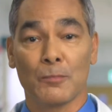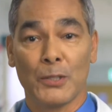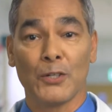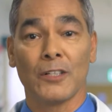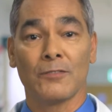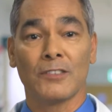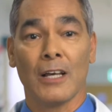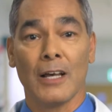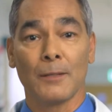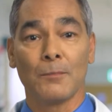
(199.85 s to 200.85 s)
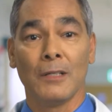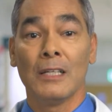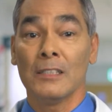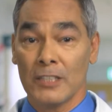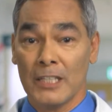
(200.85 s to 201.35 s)
period of time
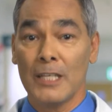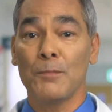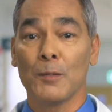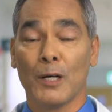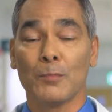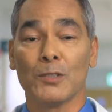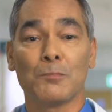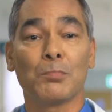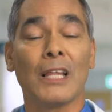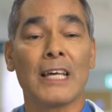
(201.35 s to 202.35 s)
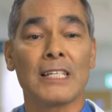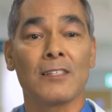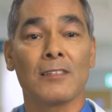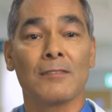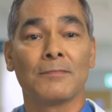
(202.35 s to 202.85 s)
to keep the bubble in
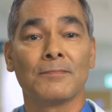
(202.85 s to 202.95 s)
place.